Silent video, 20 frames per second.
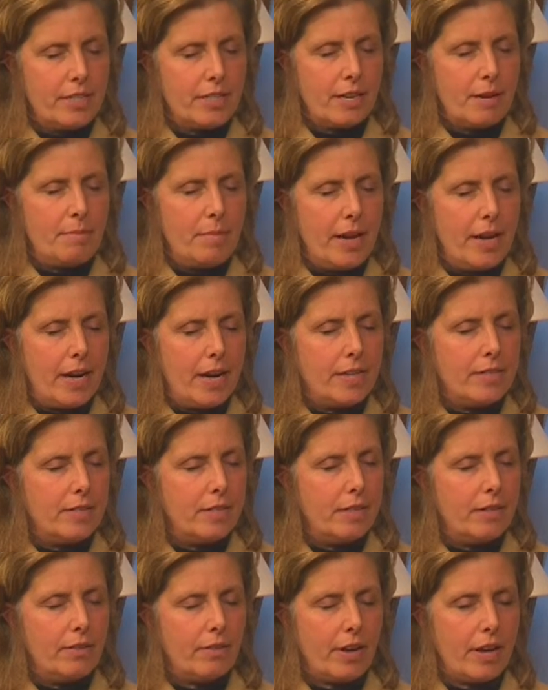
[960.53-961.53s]
I made. I
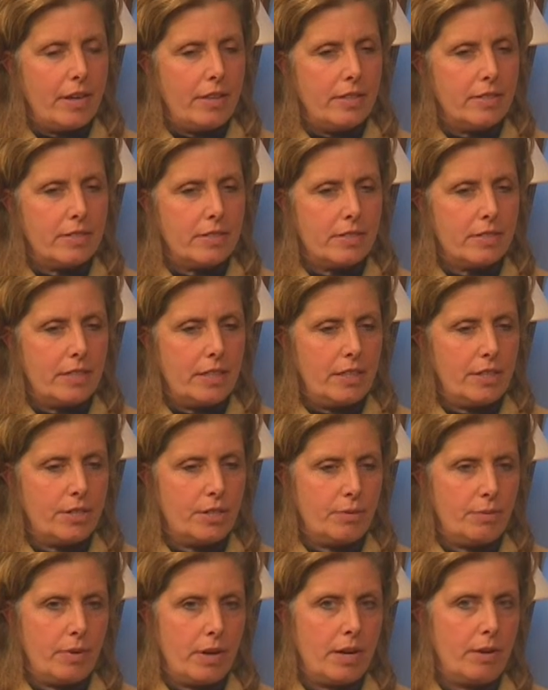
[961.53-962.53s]
said, okay, this is the issue.
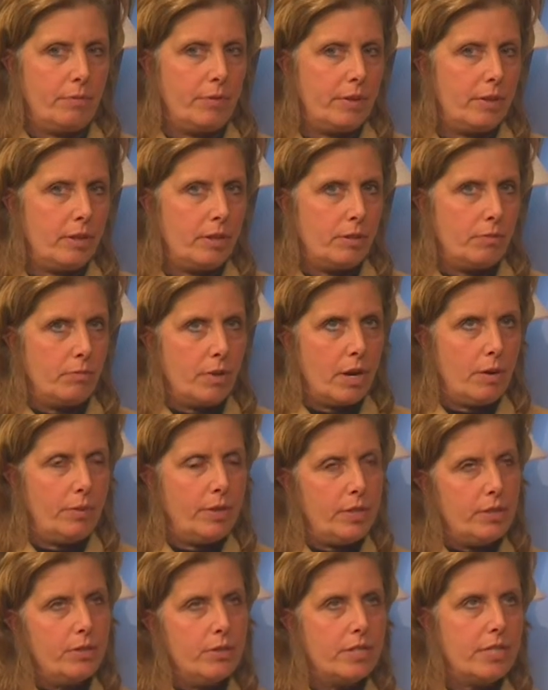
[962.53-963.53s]
Why don't we
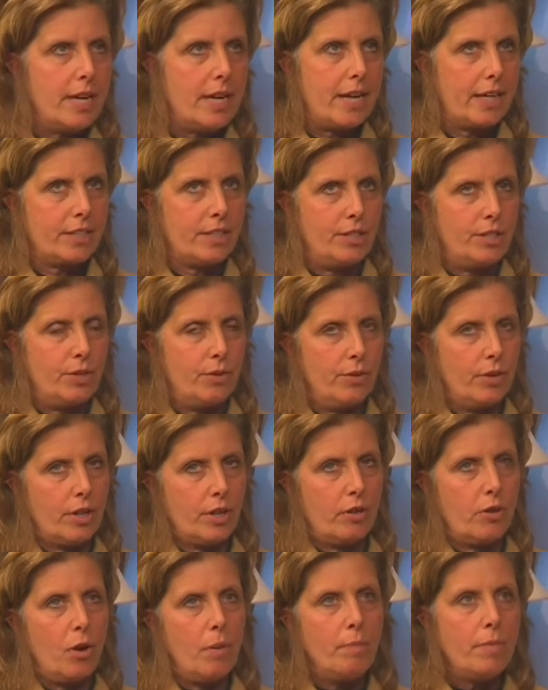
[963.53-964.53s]
use that exit door,
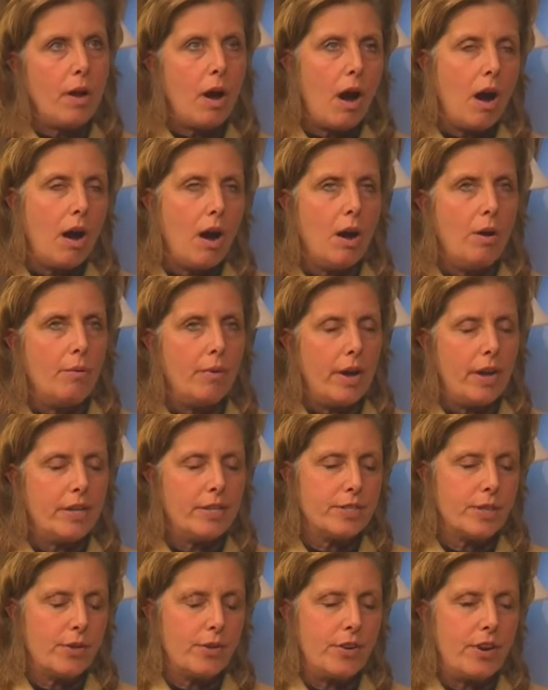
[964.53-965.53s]
go up the hallway so
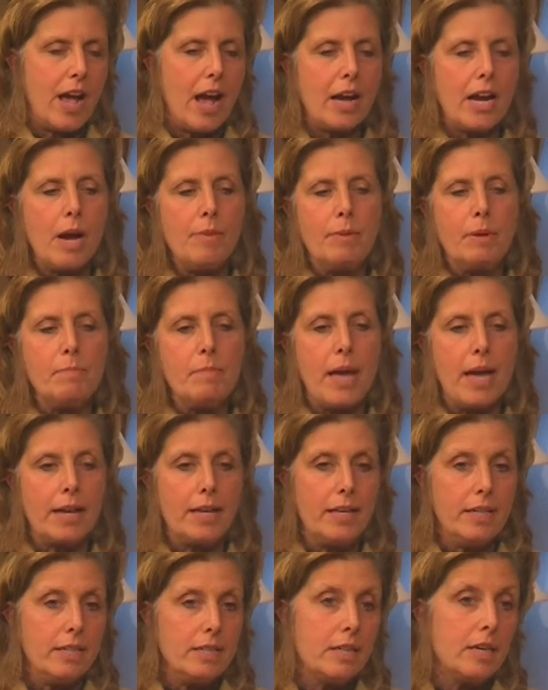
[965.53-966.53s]
they're not coming back
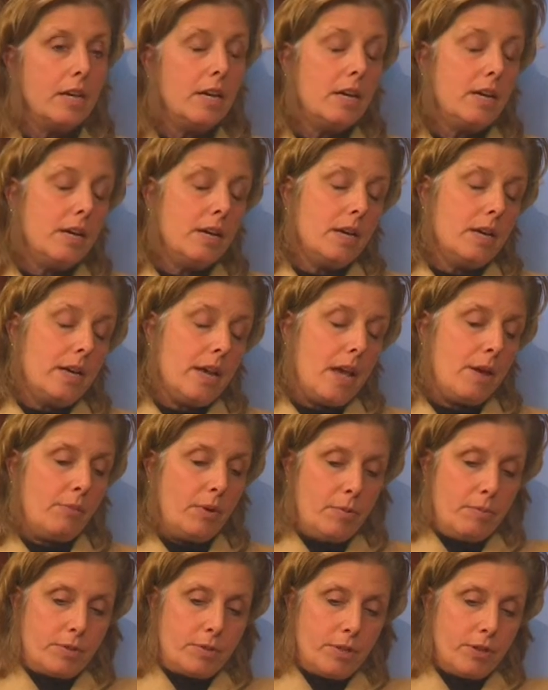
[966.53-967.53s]
in, and
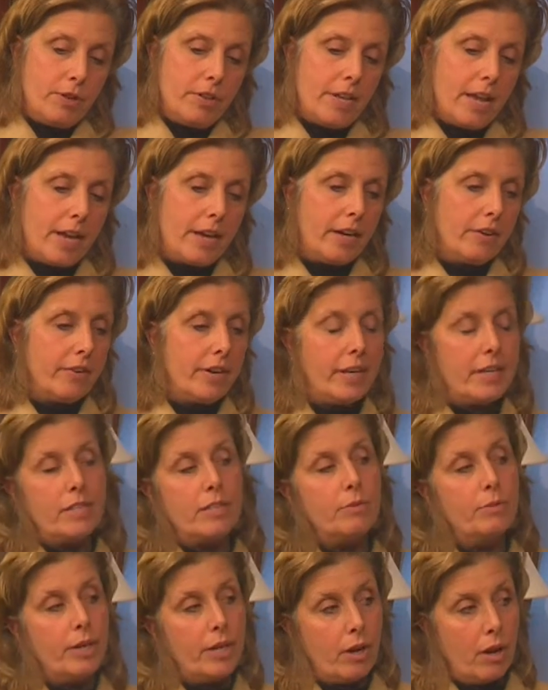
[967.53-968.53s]
we've turned that area into
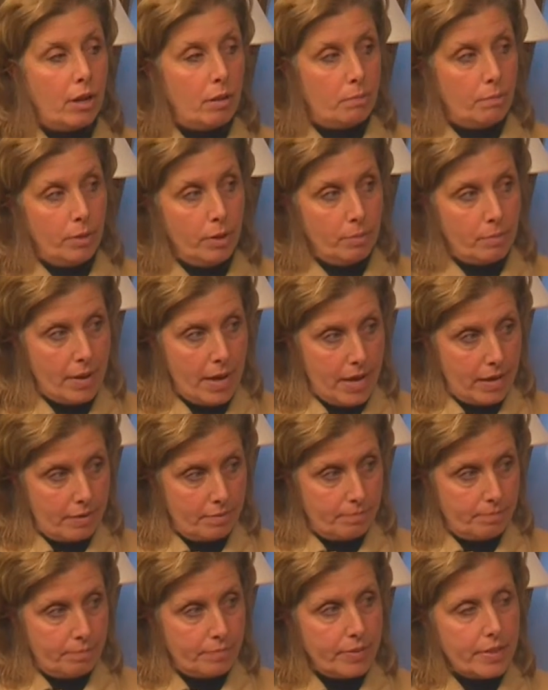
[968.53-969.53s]
what we call a bullpen.
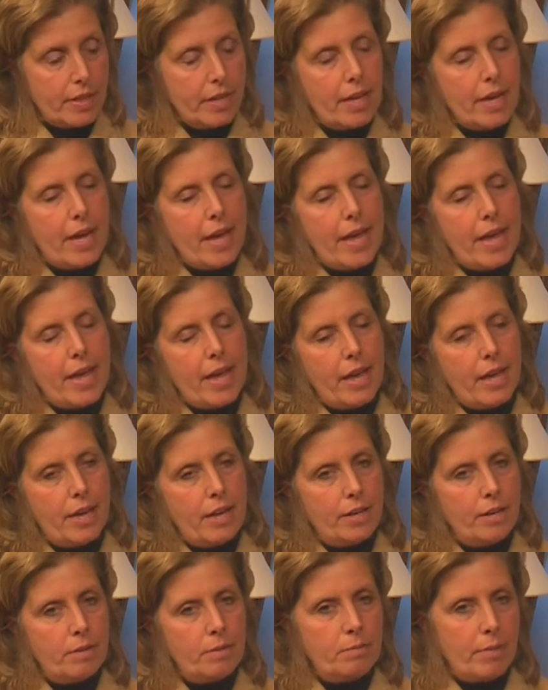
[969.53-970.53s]

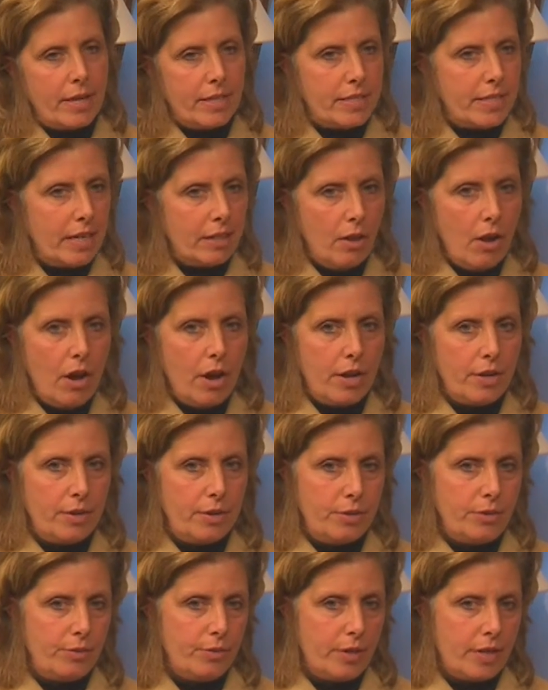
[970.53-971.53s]
And by state law,
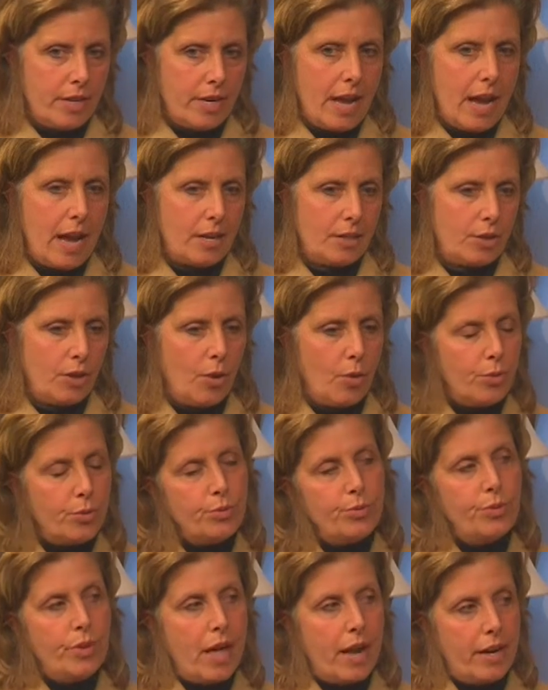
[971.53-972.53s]
you cannot go
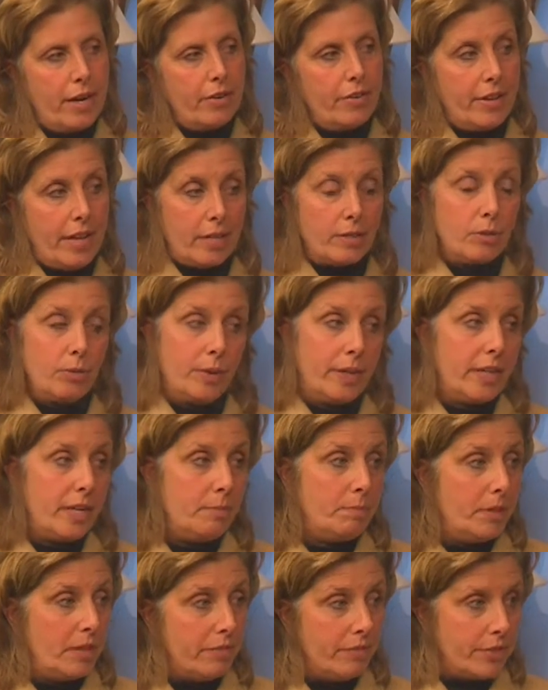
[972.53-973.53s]
through that area. That's where we keep
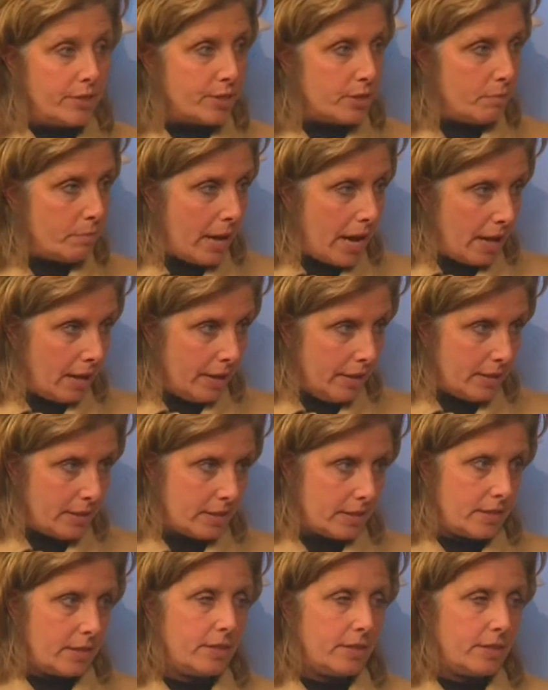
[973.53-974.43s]
the official ballots.